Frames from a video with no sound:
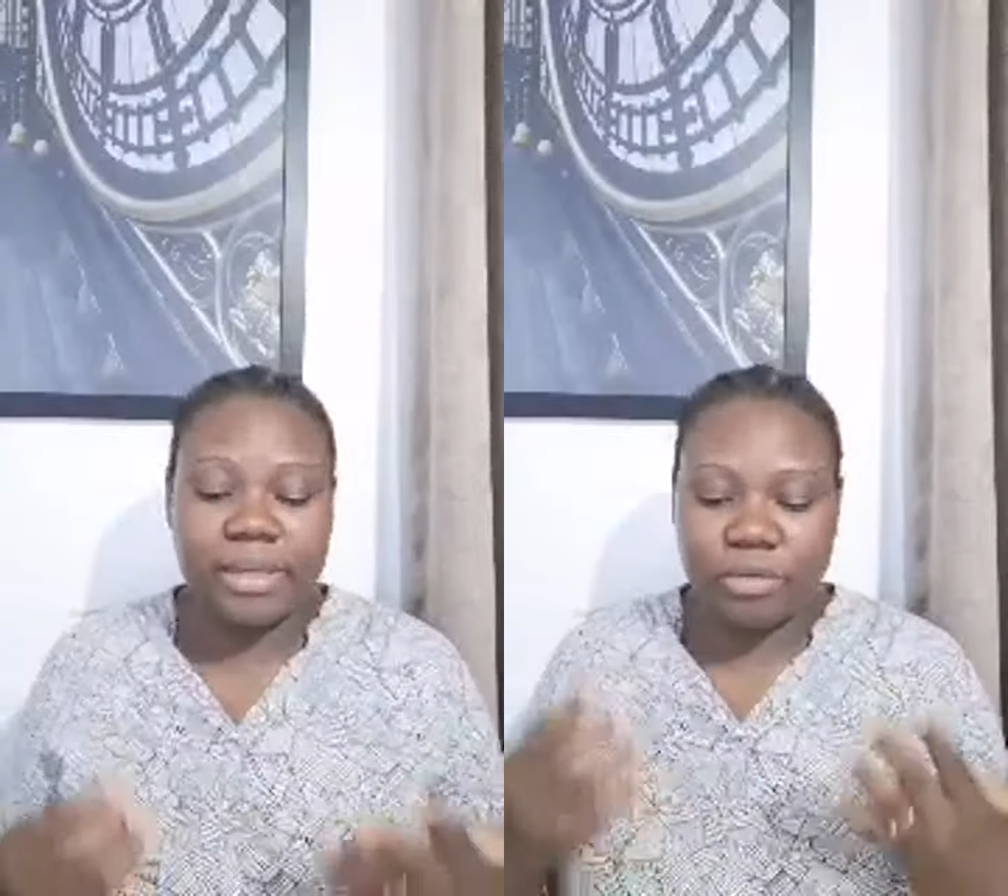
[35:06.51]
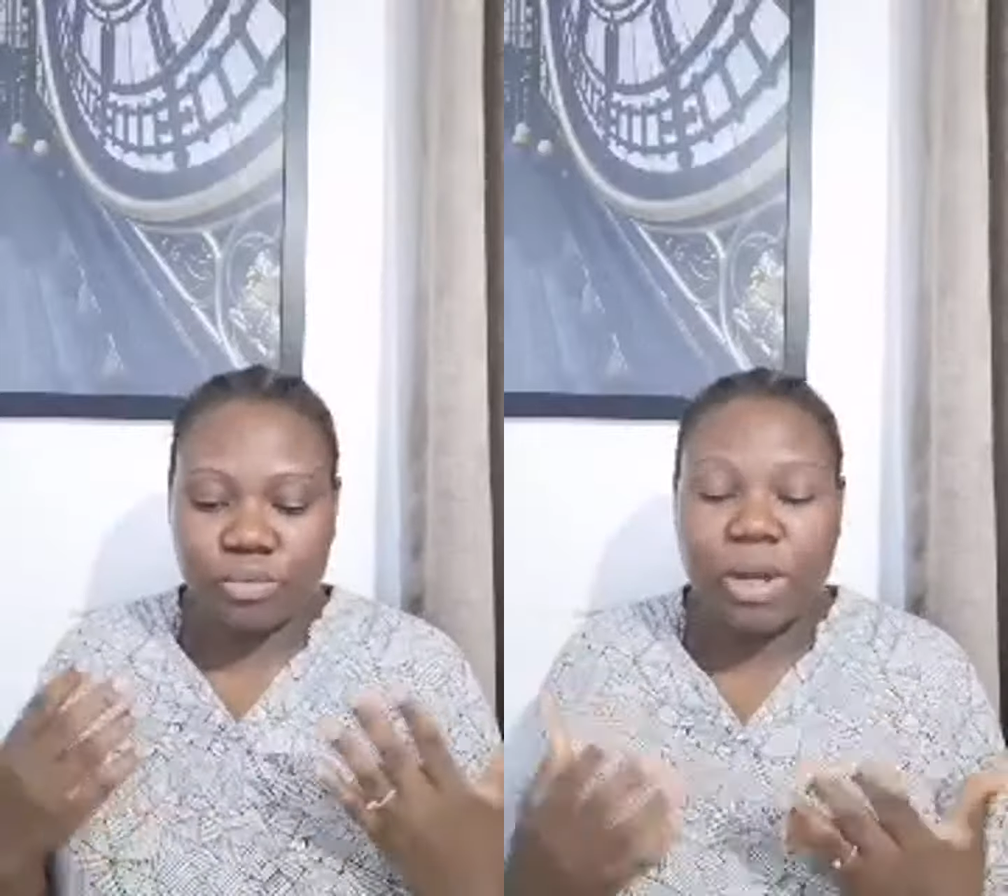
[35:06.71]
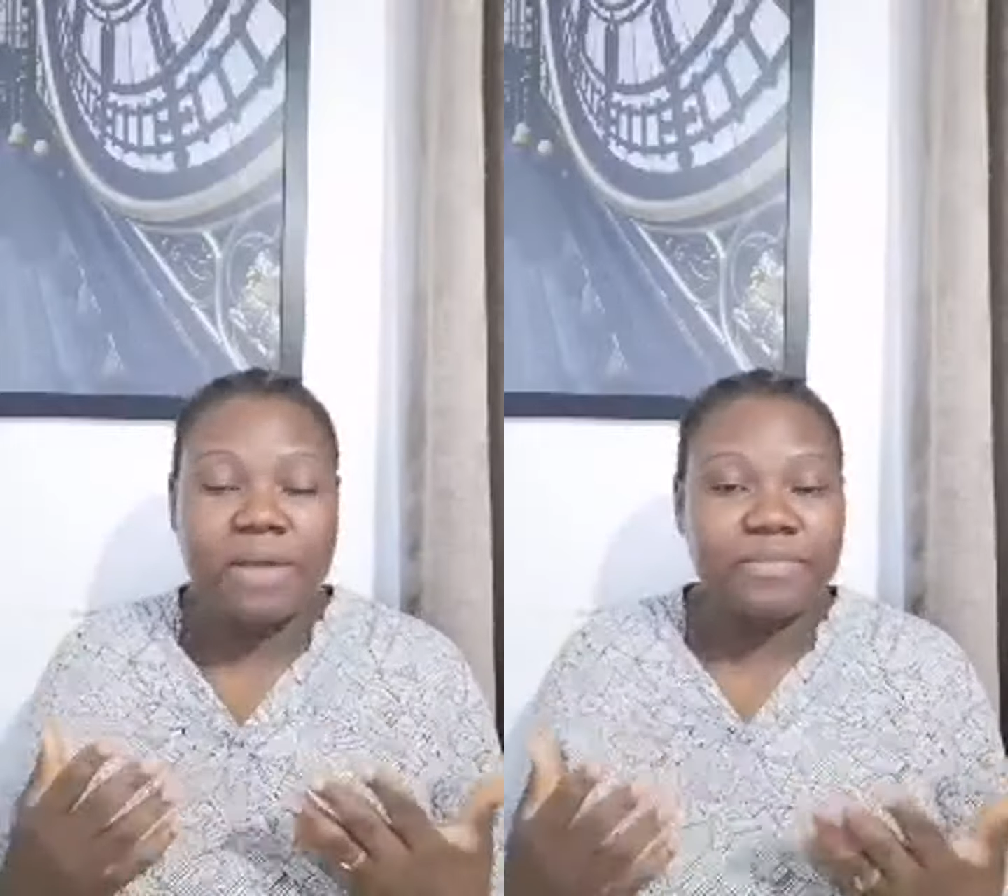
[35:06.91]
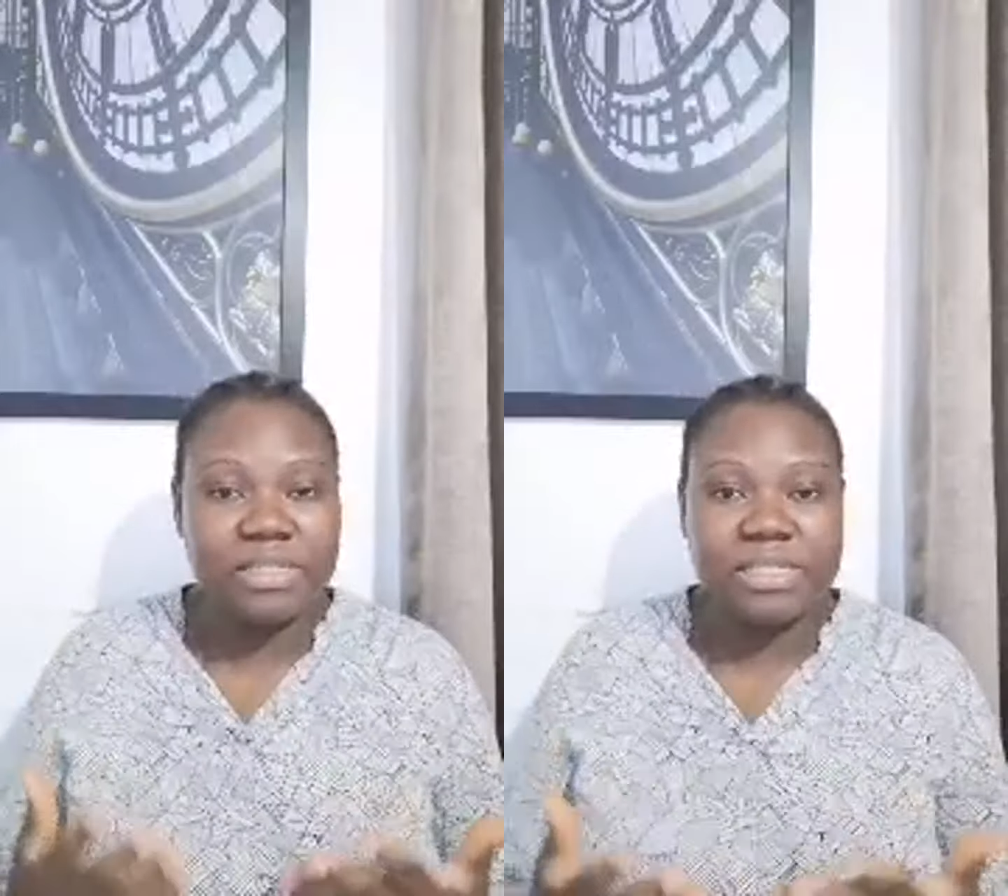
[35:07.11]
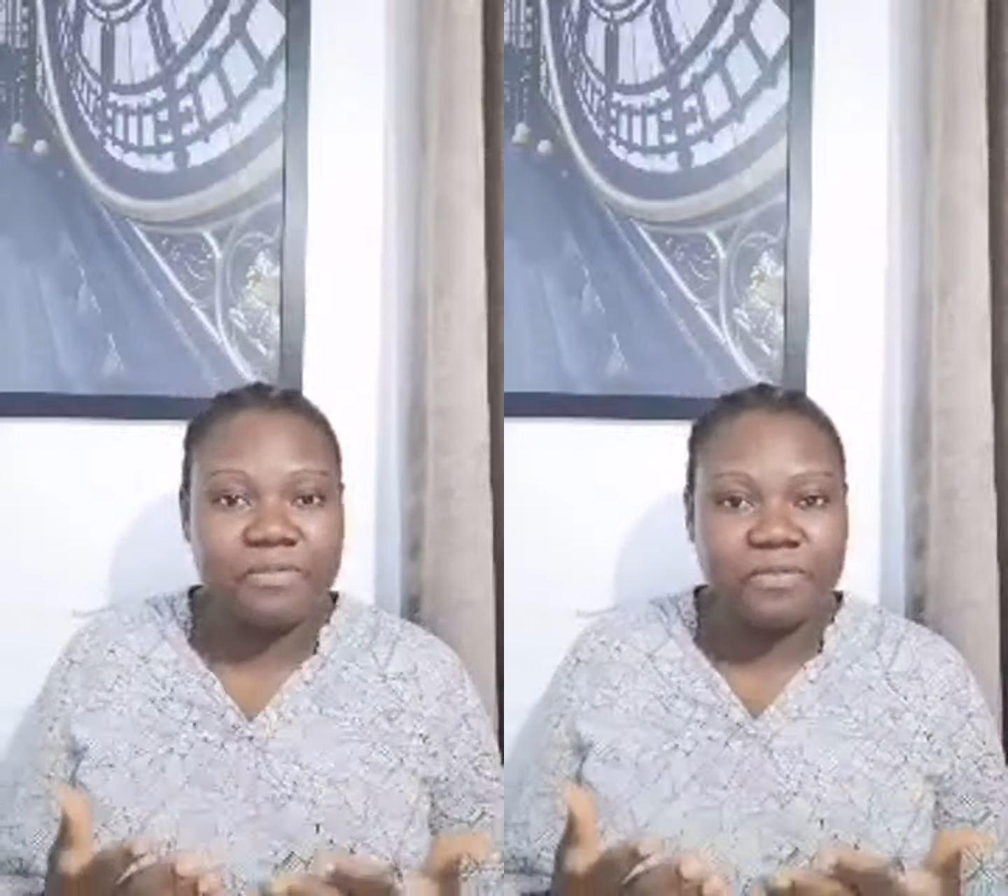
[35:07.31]
you have the
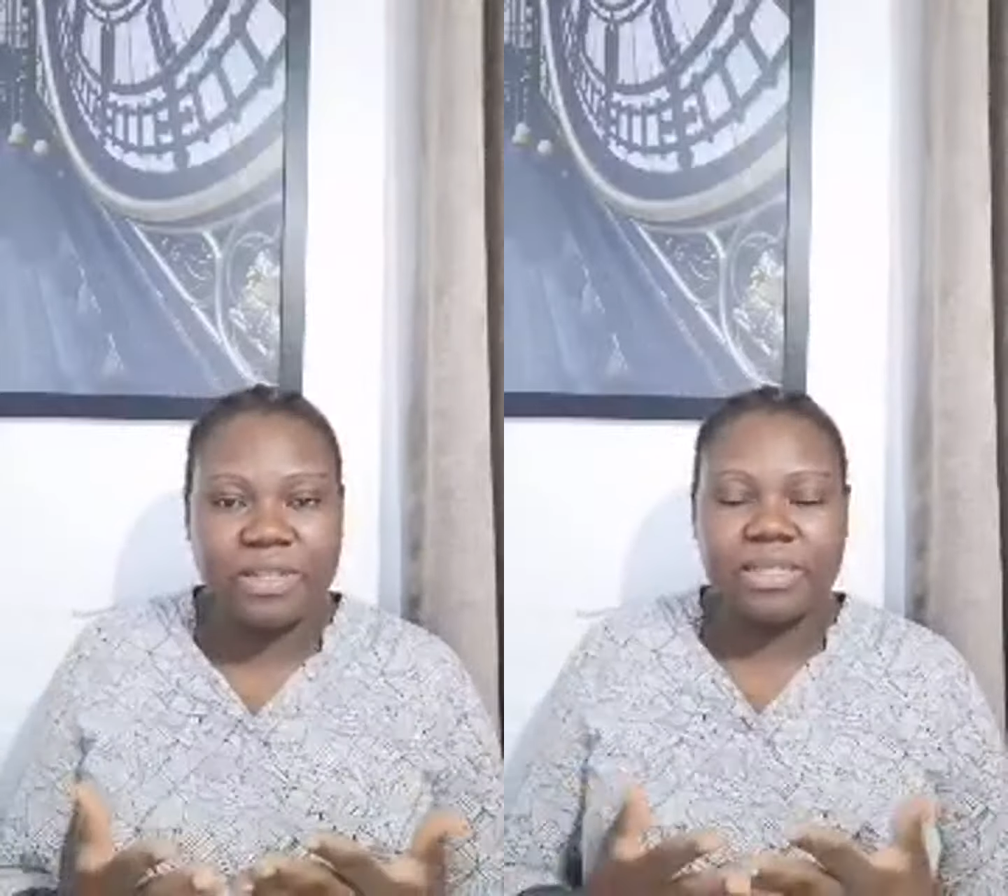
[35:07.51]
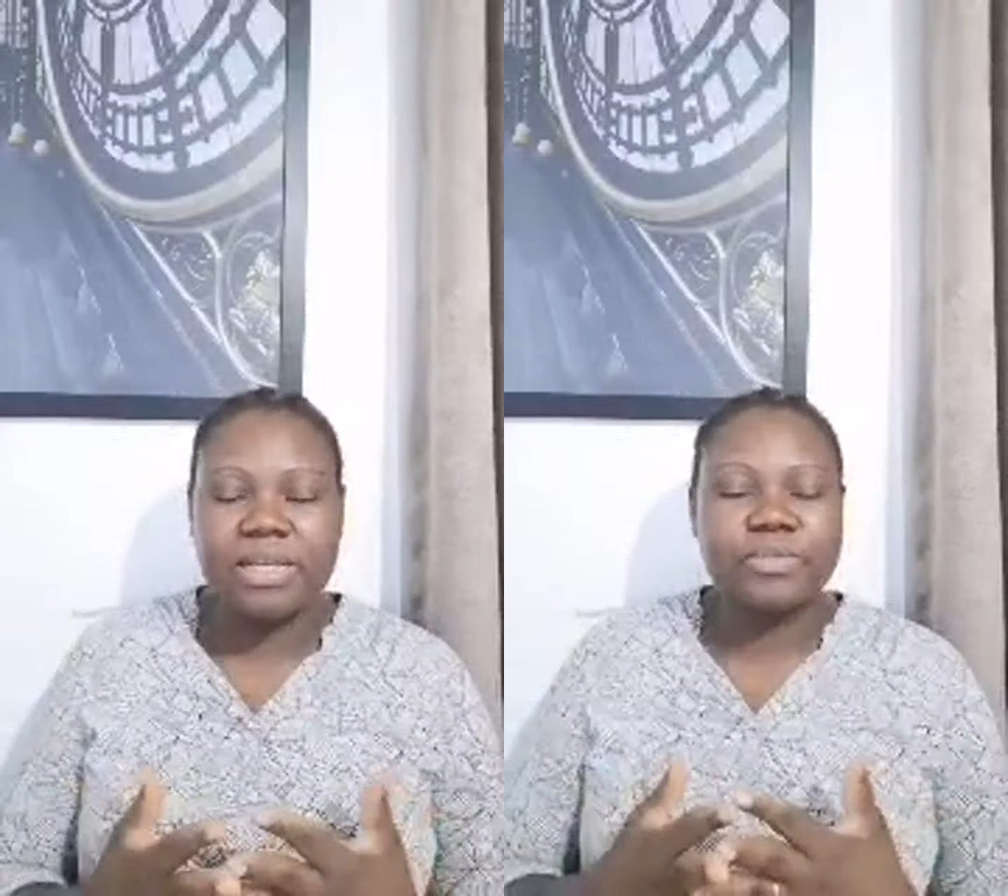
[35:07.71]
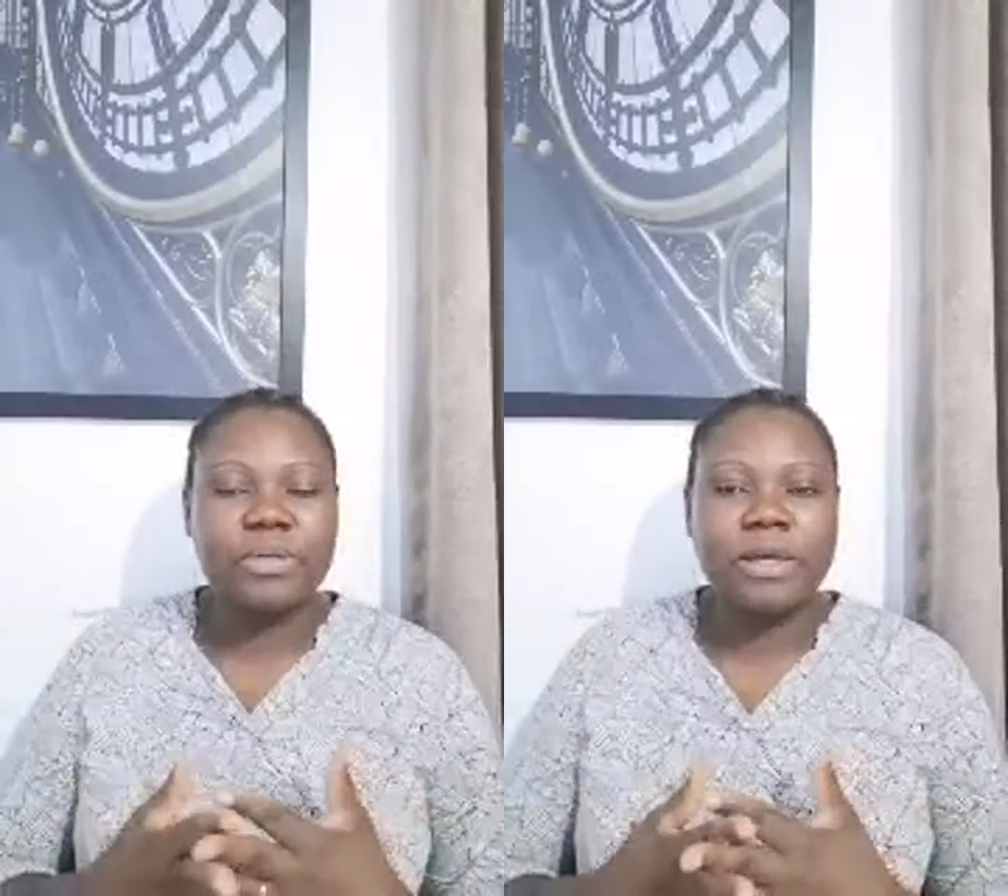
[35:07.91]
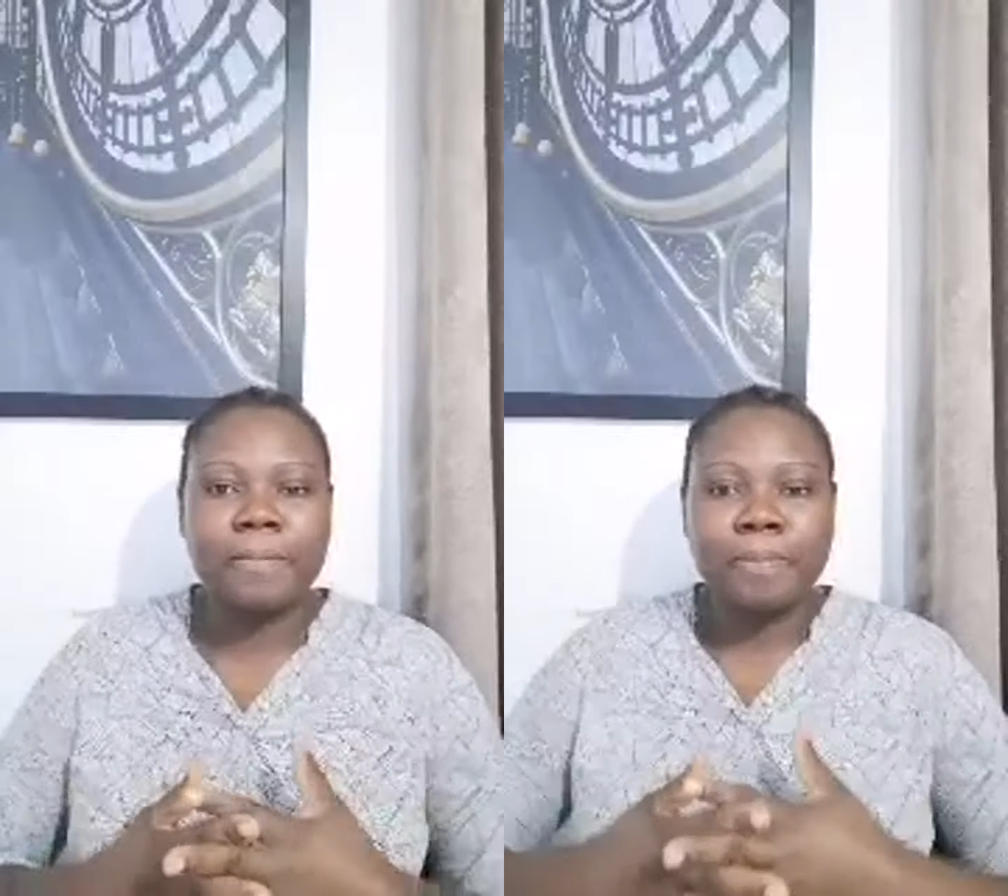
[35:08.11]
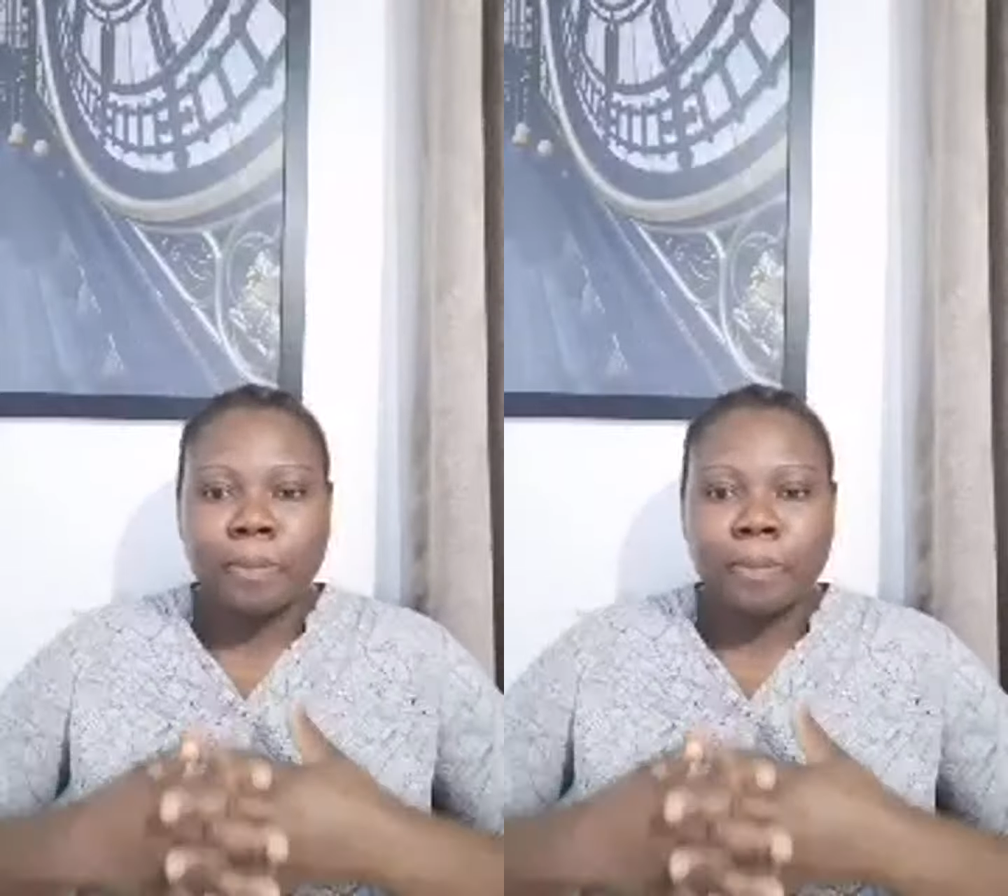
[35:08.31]
same feeling as well.